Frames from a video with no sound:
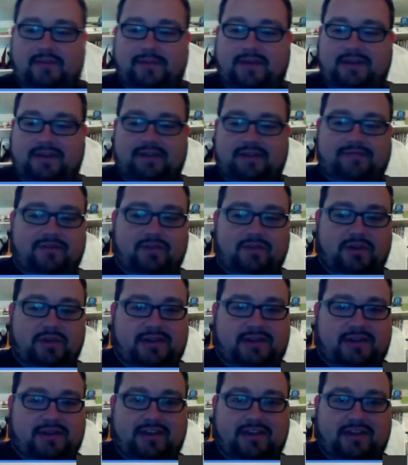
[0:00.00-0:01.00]
I mean, if you
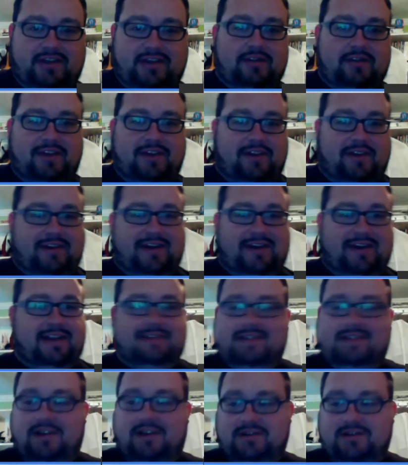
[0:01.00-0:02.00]
look at the art kind
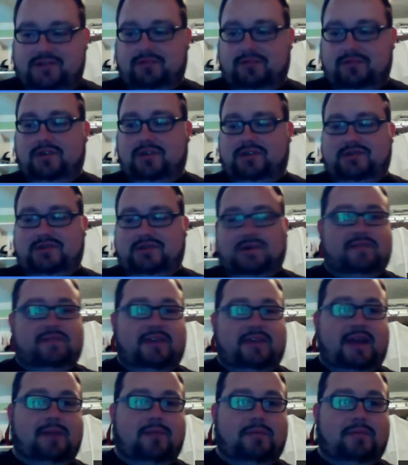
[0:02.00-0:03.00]
of tells you what sort of
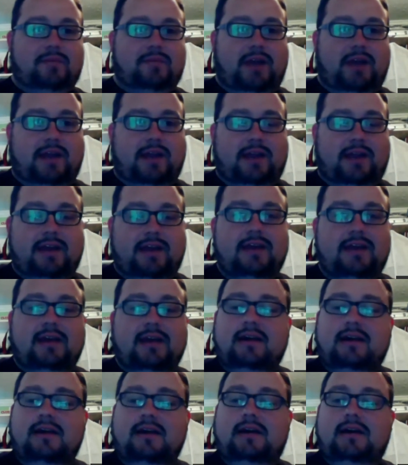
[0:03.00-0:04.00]
game we're playing.
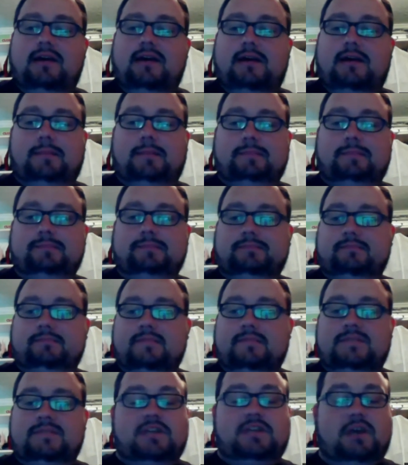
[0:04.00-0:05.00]

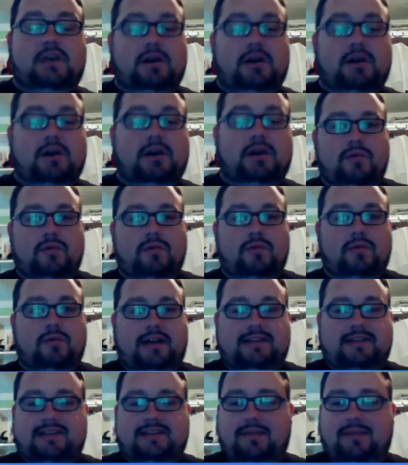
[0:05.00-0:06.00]

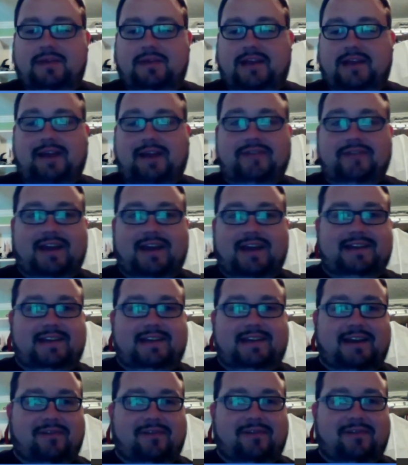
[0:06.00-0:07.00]
Does anybody have any
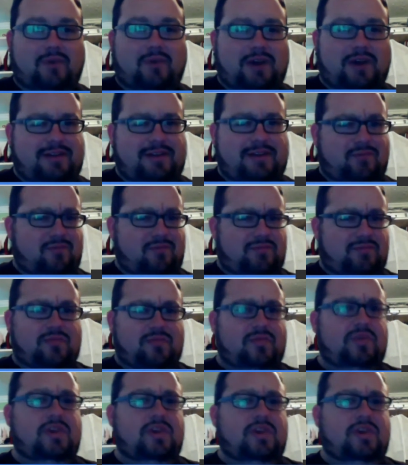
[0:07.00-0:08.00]
idea of what
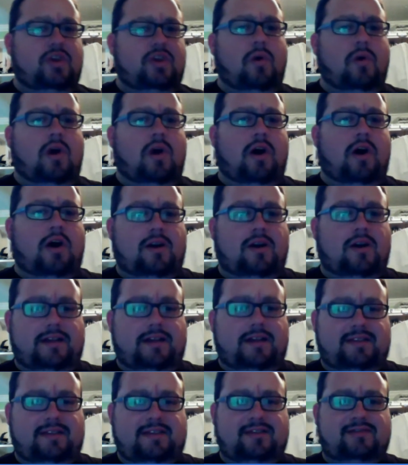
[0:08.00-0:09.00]
you are
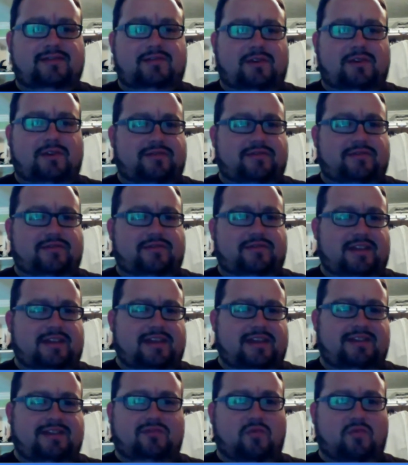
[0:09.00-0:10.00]
in this world,
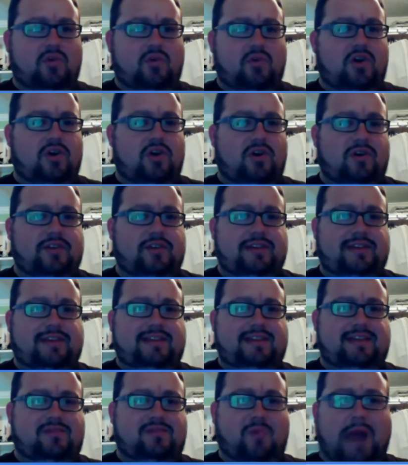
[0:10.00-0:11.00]
in
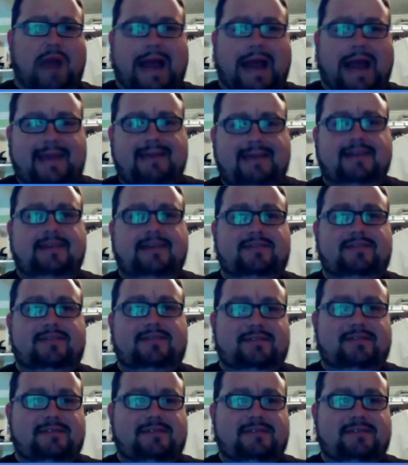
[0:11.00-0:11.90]
this wackiness?